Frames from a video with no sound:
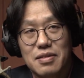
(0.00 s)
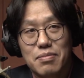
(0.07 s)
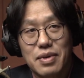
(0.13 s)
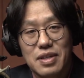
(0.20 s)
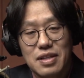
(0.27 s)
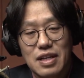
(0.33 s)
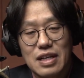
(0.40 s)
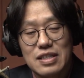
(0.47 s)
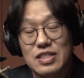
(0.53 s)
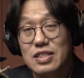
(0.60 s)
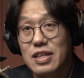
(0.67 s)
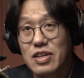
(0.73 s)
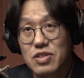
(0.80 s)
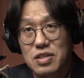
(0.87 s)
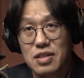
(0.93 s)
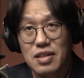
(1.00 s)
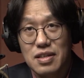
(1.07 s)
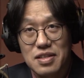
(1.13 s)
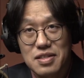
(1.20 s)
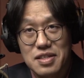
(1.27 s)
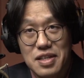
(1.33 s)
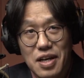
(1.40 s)
But that station
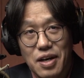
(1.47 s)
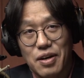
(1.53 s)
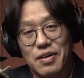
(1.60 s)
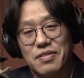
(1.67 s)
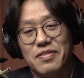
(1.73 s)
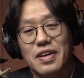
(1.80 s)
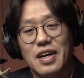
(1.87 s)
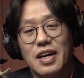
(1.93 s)
itself,